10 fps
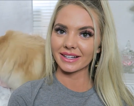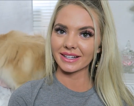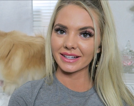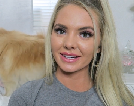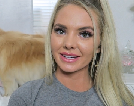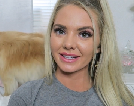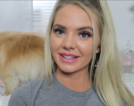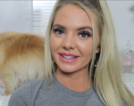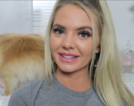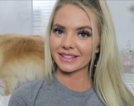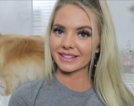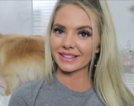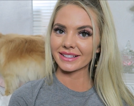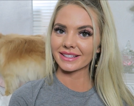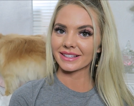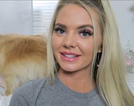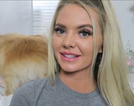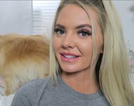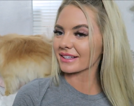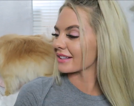
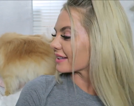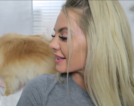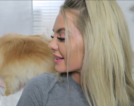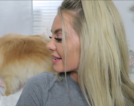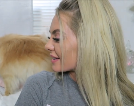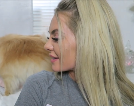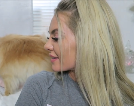Nobody speaks.